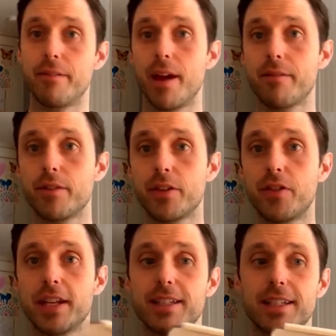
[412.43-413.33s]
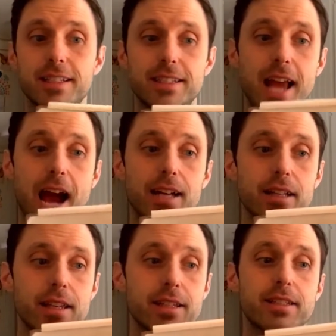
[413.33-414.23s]
everything is exactly
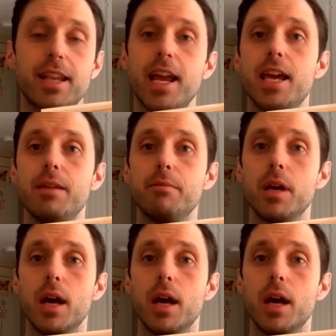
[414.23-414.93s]
the same.